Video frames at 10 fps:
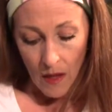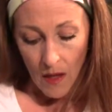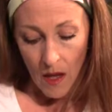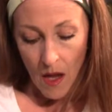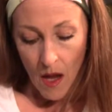
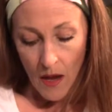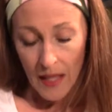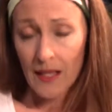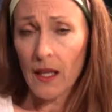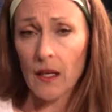
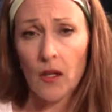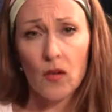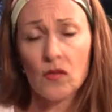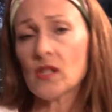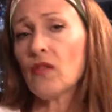And
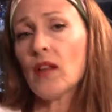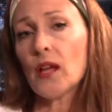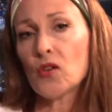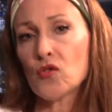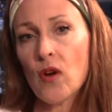then, stuff
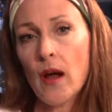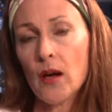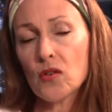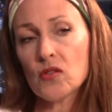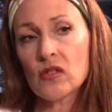like your
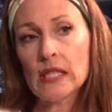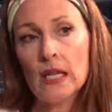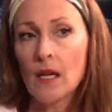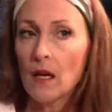dryers.